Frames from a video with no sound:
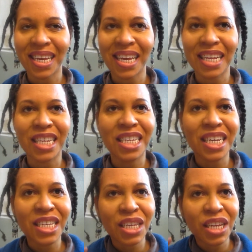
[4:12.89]
it
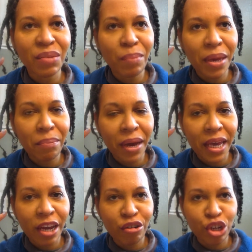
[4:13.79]
doesn't make my
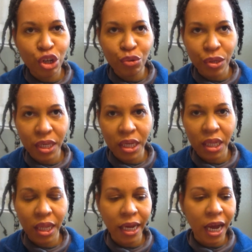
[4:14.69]
hair juicy.
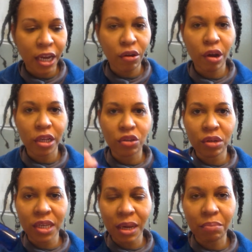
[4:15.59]
Like, I know as soon
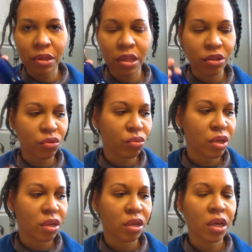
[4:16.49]
as I put this
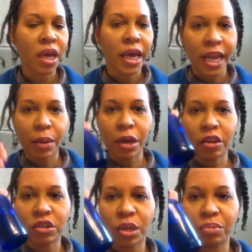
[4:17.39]
on, and I
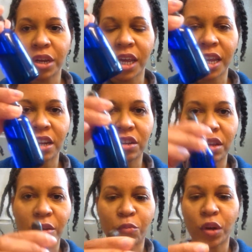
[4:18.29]
usually put it
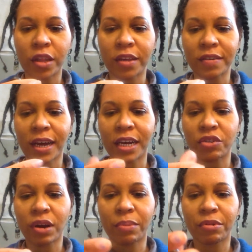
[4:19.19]
in one of these
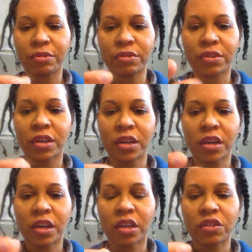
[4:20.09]
eyedroppers,
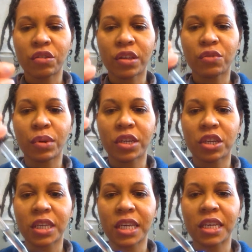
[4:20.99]
so this way it's
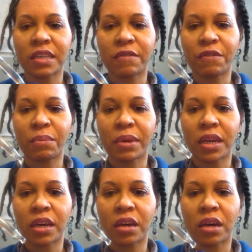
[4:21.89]
just easy for me
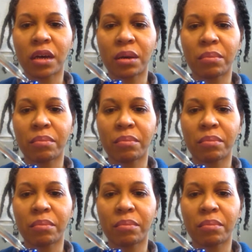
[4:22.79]
to